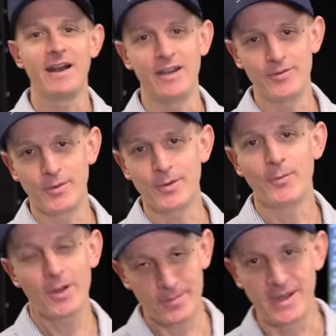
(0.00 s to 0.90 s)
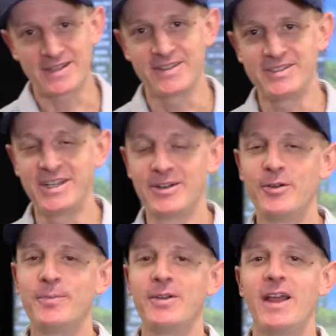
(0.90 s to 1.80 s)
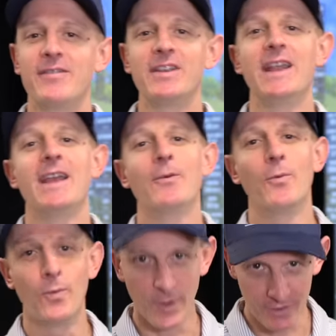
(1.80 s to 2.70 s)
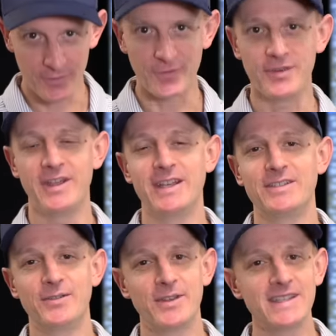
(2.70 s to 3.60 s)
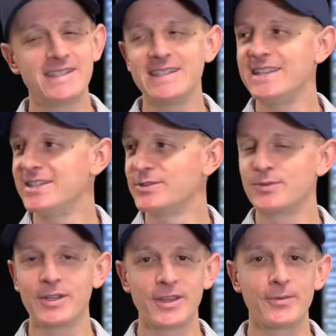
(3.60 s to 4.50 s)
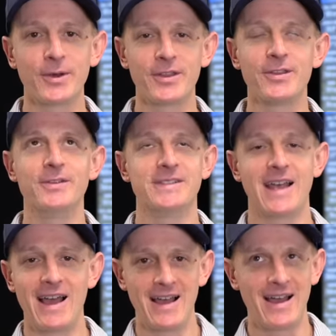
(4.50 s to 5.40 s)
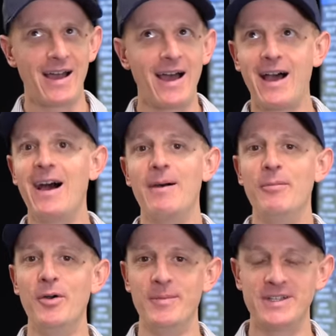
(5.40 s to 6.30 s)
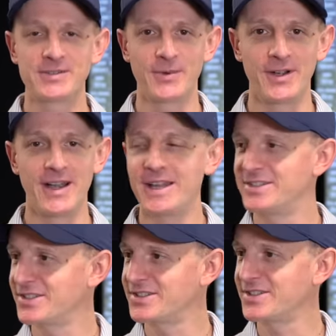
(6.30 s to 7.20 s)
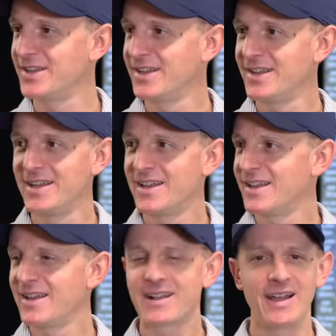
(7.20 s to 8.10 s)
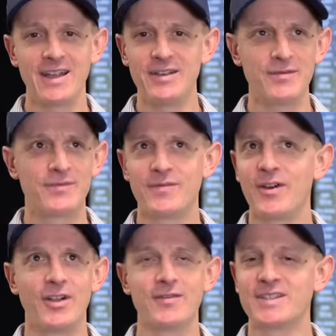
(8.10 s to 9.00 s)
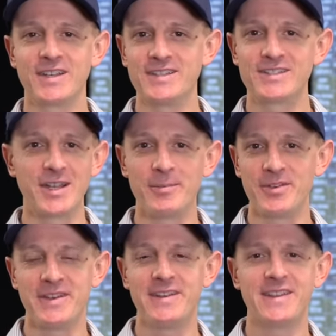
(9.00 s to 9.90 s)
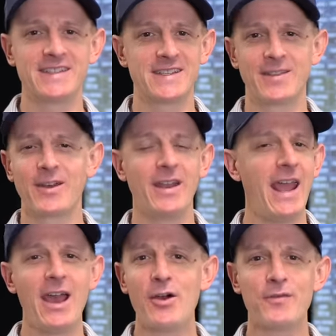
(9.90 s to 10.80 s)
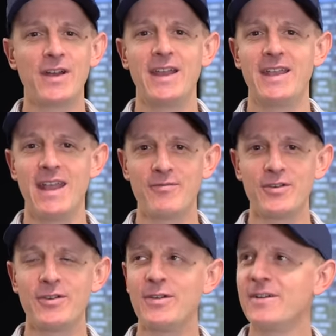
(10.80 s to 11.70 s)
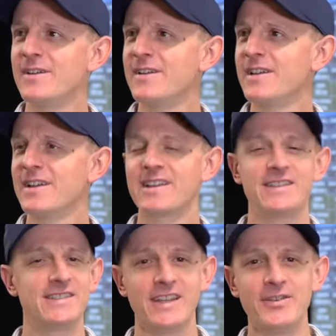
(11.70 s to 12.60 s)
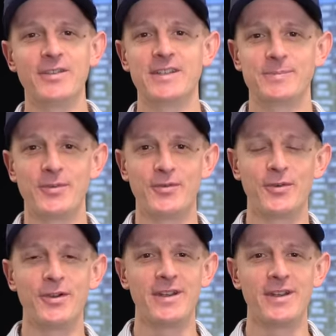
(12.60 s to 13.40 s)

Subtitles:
Hi everyone, welcome back to the channel. Hope you're having a wonderful day. So this is really one of those aha moments where I just kind of all of a sudden stumbled into this and thought, how have I never considered this before?